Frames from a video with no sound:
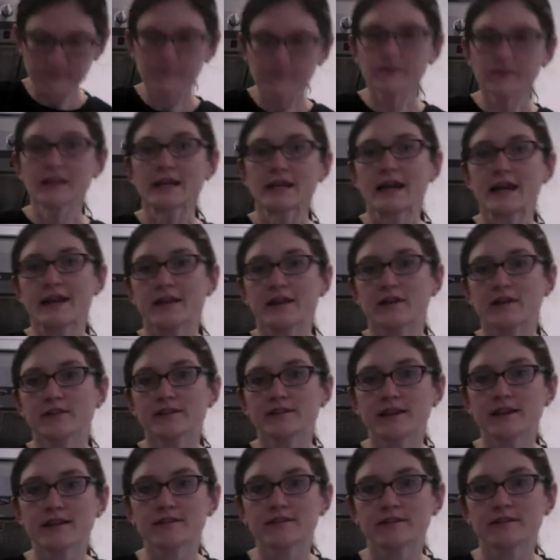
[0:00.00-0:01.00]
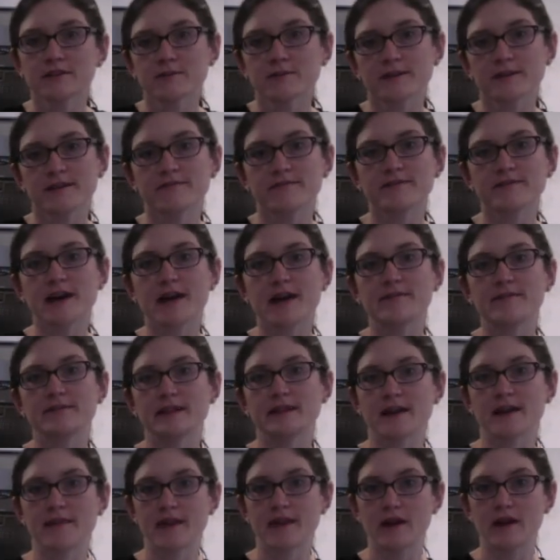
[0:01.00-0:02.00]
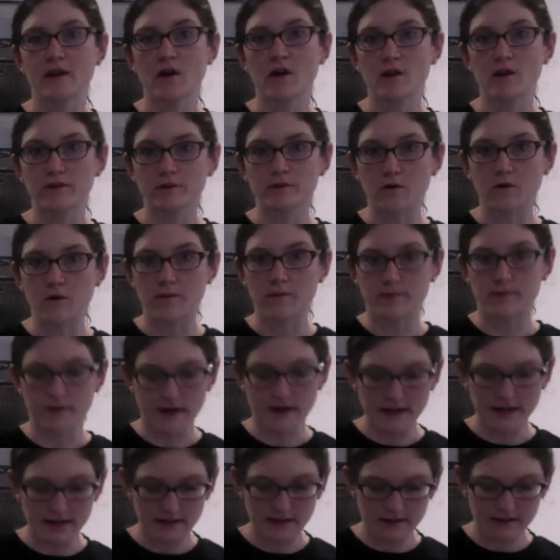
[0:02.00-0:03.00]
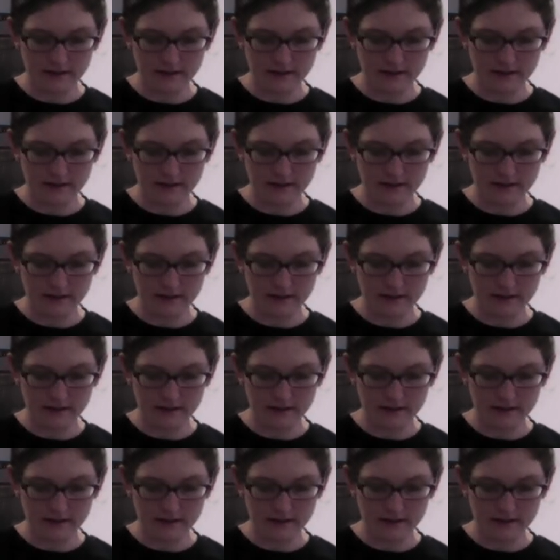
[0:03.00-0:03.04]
And it'll take a little bit of time to get that all incorporated.